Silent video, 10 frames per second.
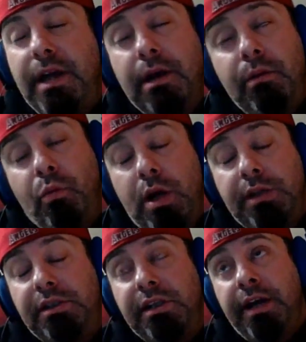funding
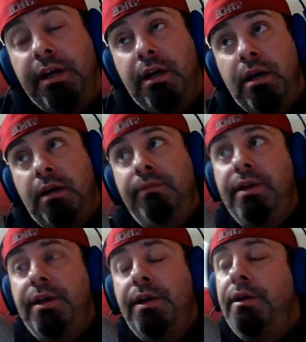one side
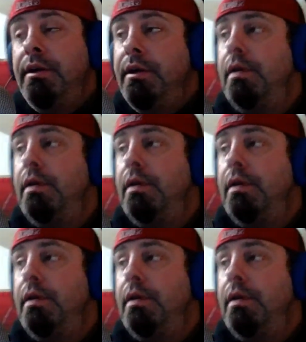of the